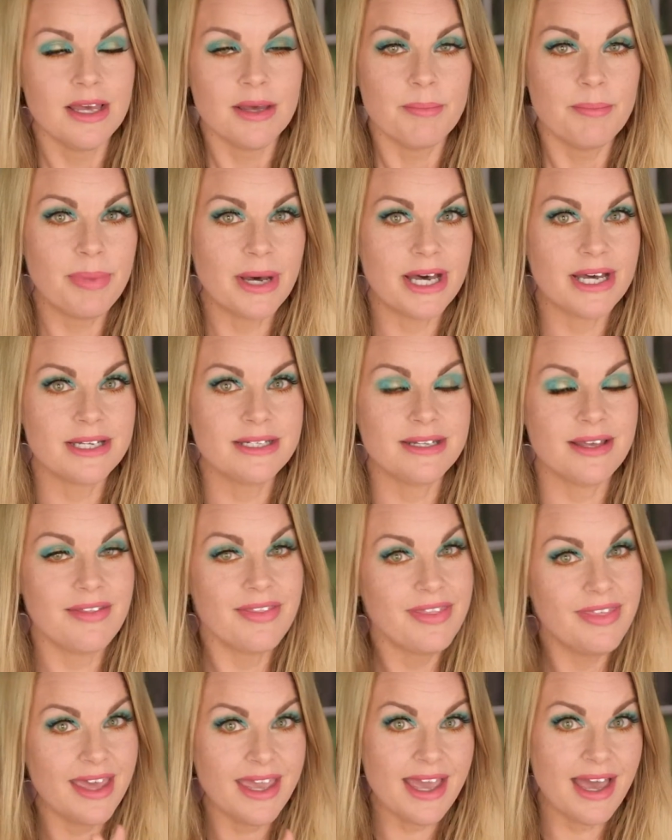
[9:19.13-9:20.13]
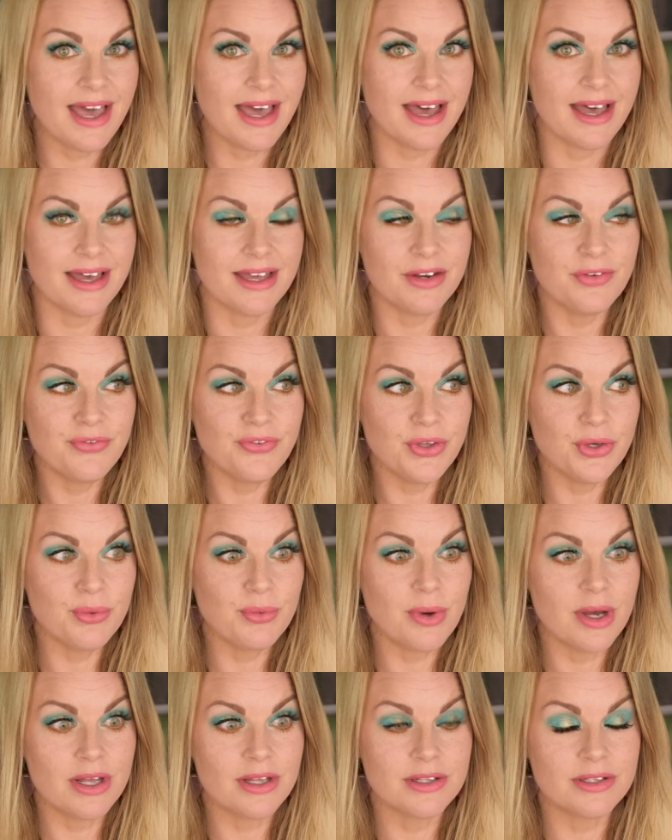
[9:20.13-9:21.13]
But they had a few
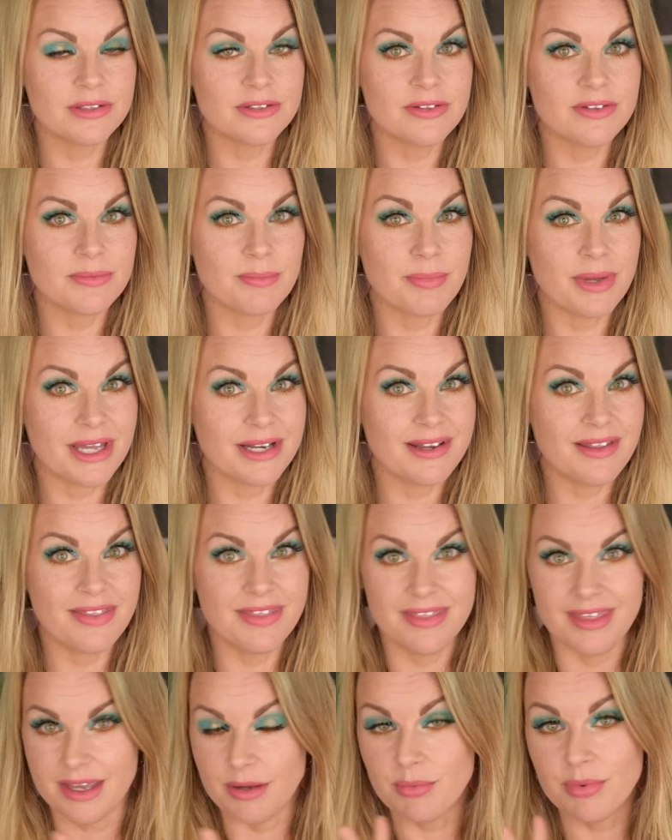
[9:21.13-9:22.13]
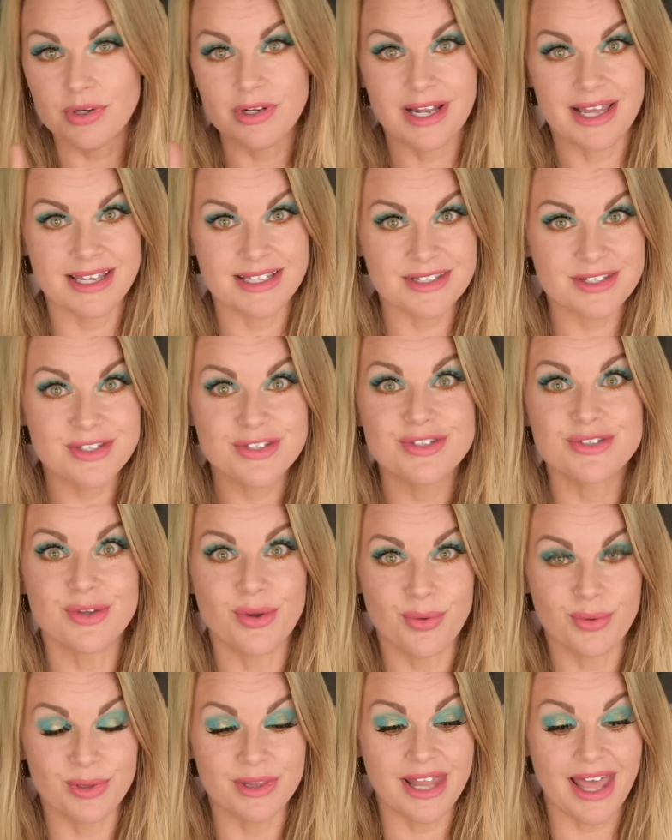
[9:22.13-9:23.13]
ones, but they were like
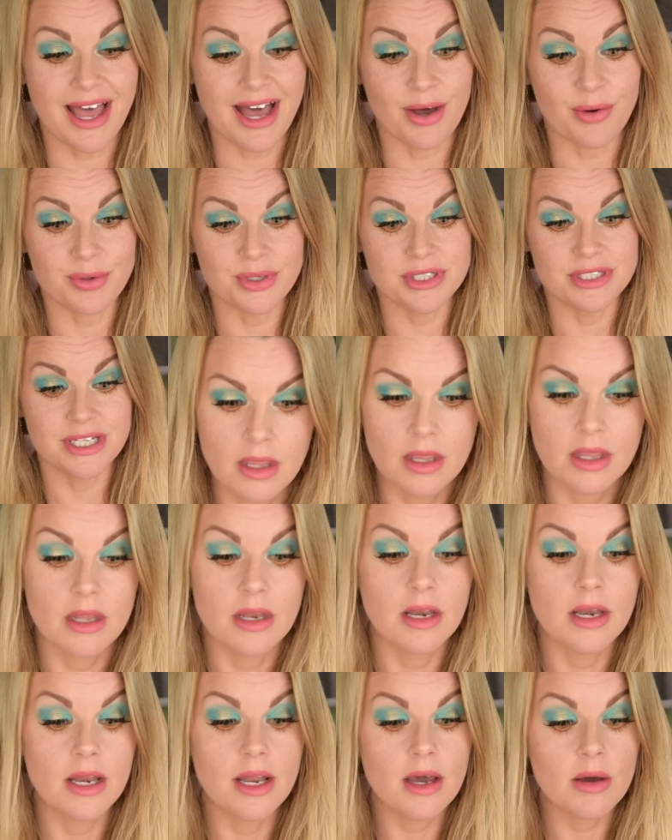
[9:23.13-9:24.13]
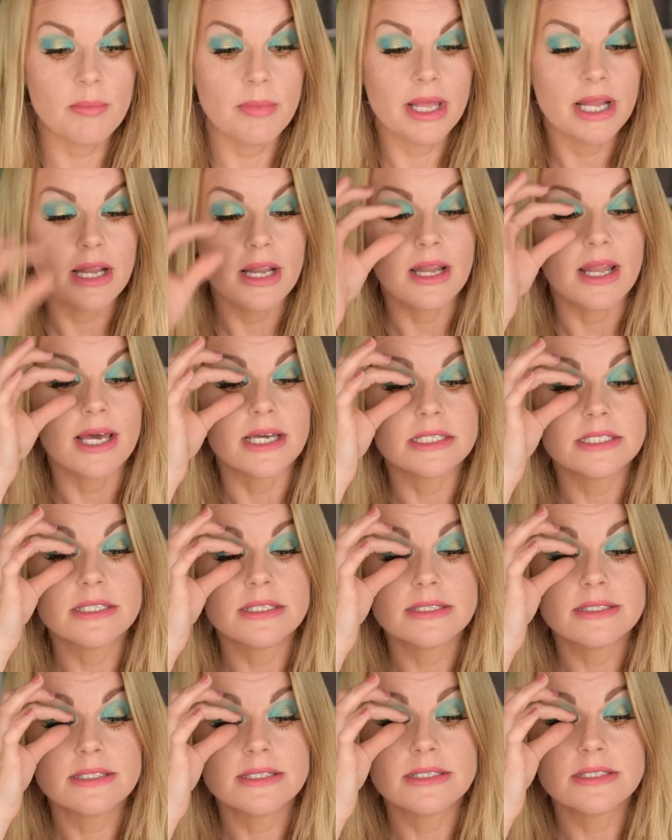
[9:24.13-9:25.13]
sold out. Now my
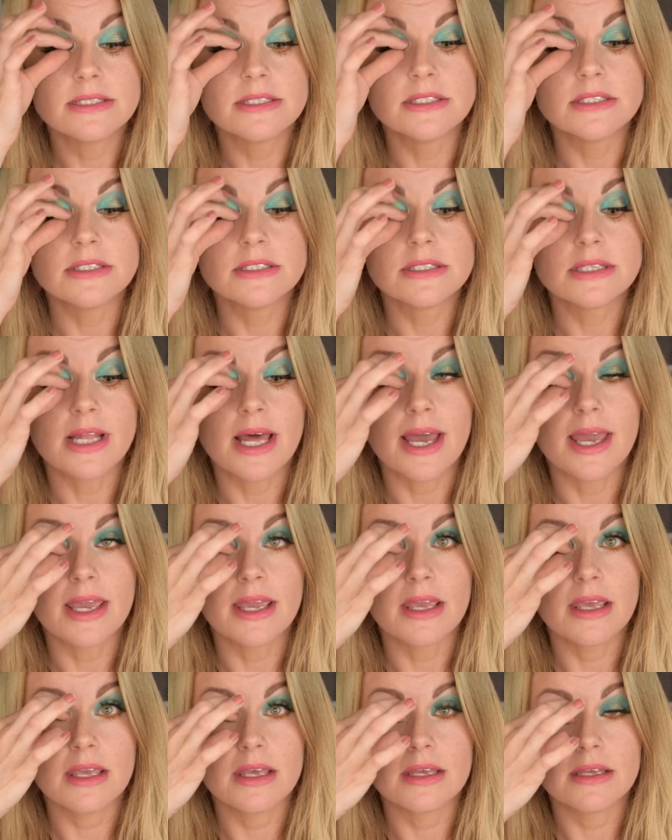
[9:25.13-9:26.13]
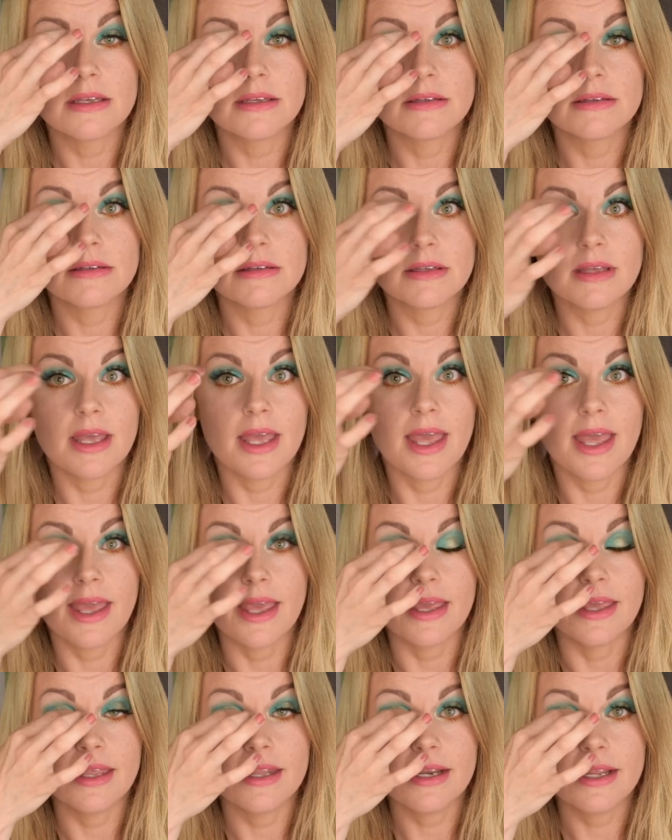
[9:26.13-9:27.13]
lashes is just like
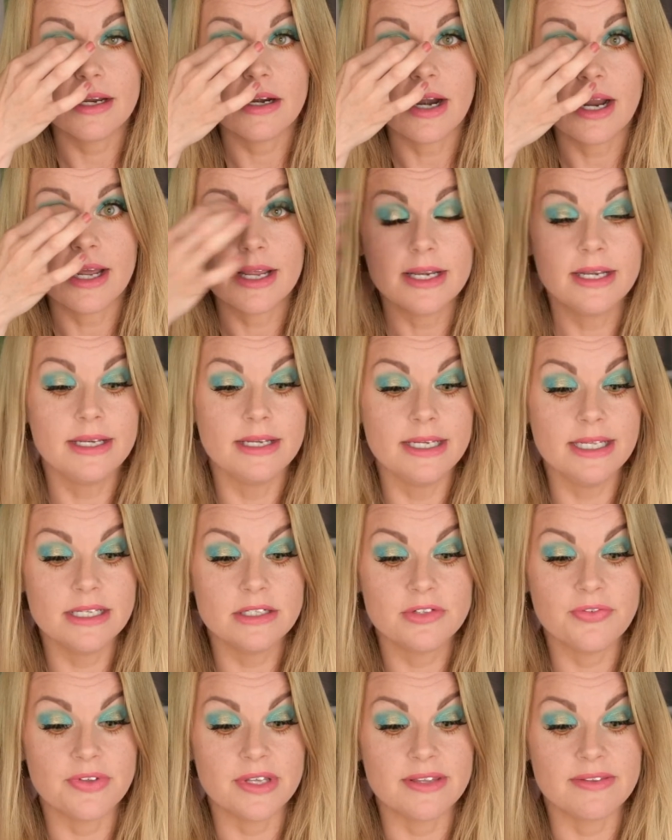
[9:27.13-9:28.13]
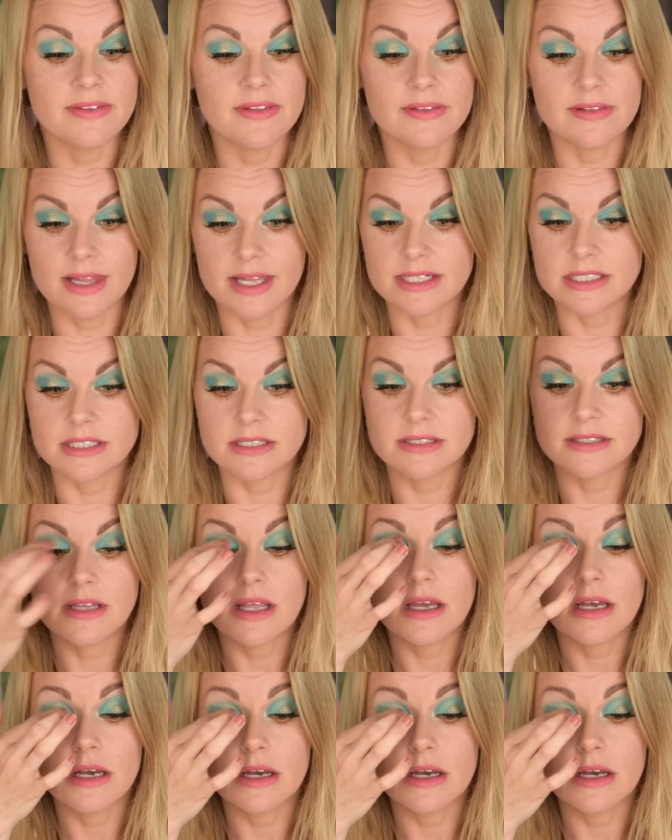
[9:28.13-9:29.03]
hanging here. I need to fix these lashes.